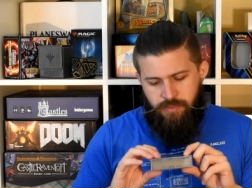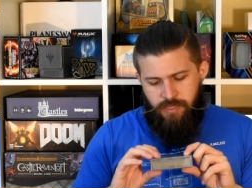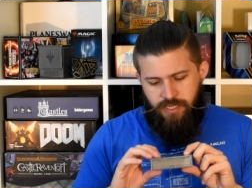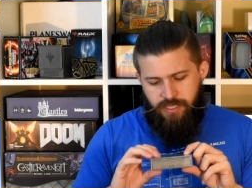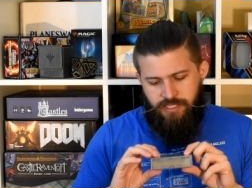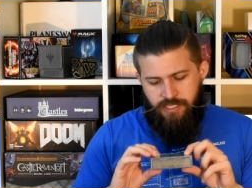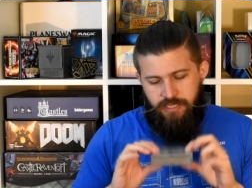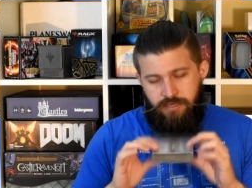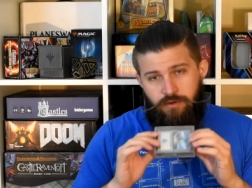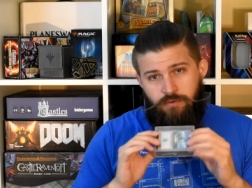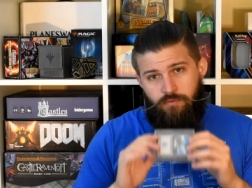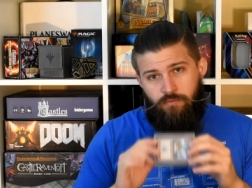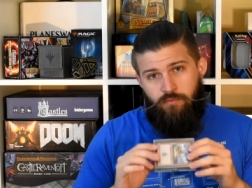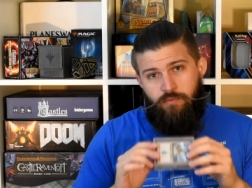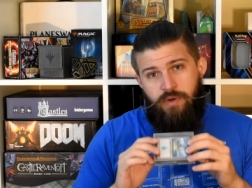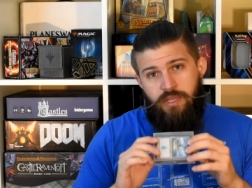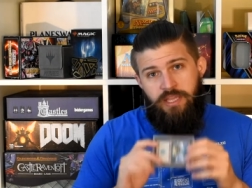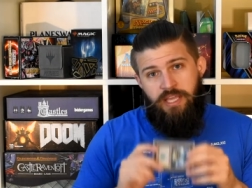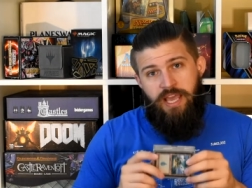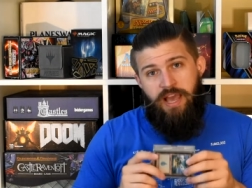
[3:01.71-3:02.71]
because I don't
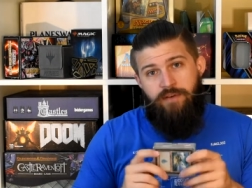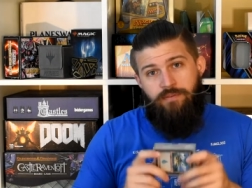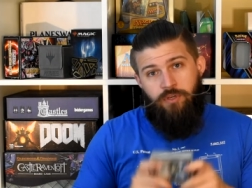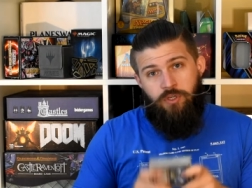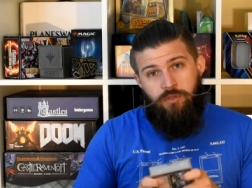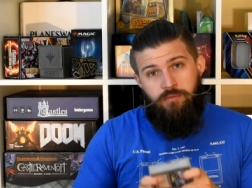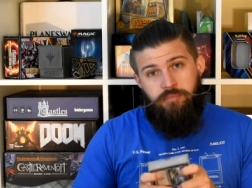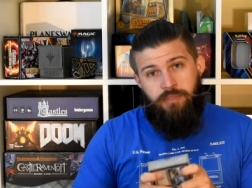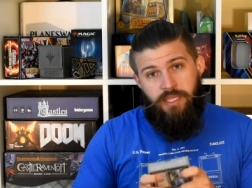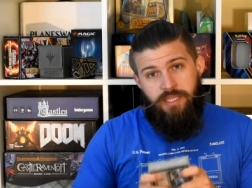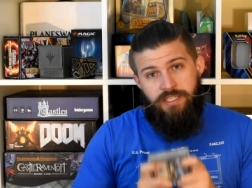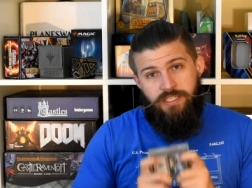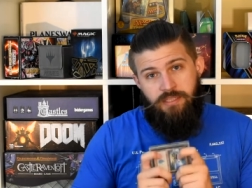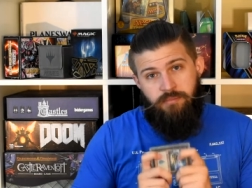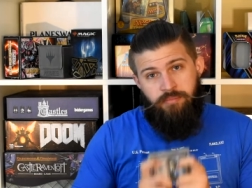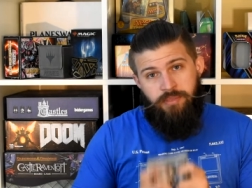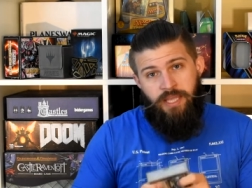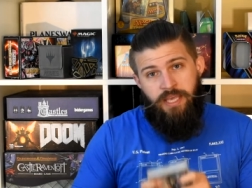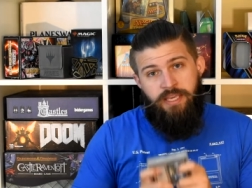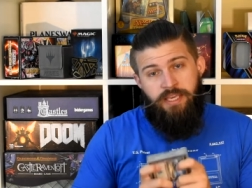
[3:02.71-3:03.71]
really have a good place to
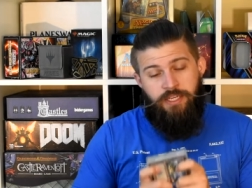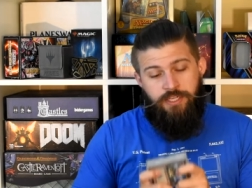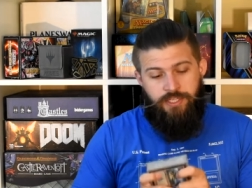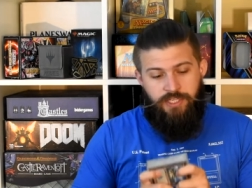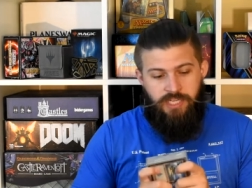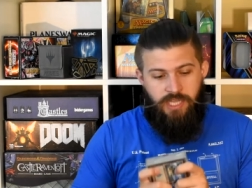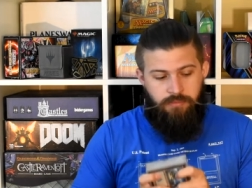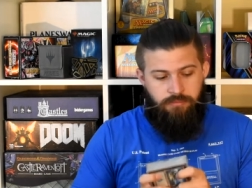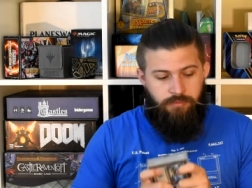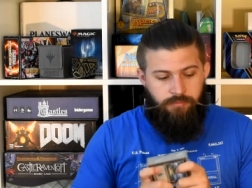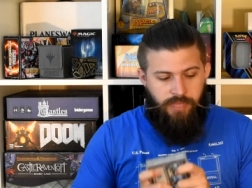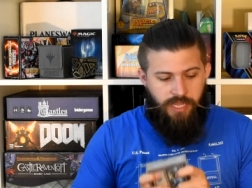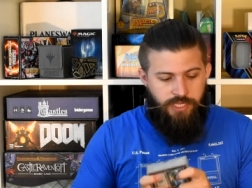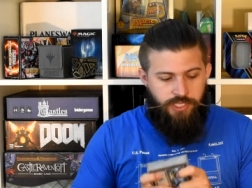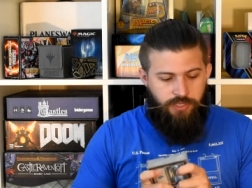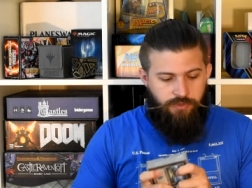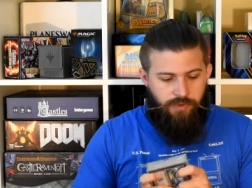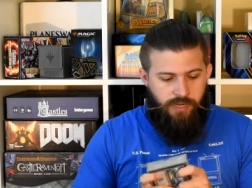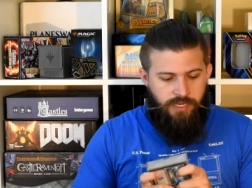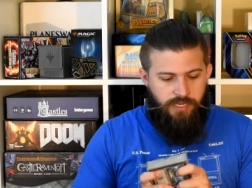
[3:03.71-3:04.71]
play Kitchen Table
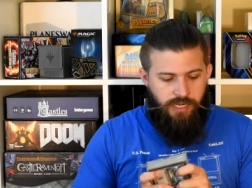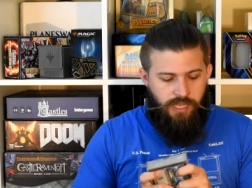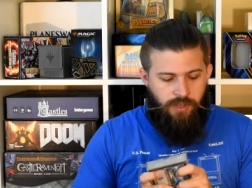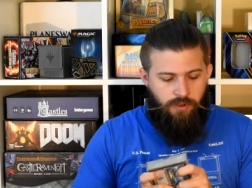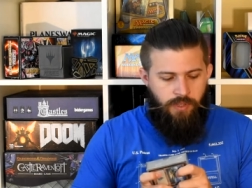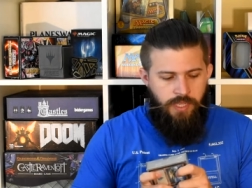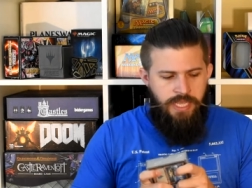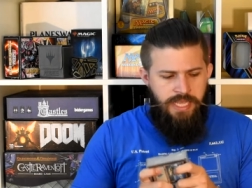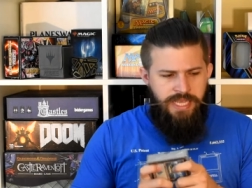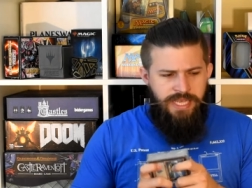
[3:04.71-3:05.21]
Magic right now.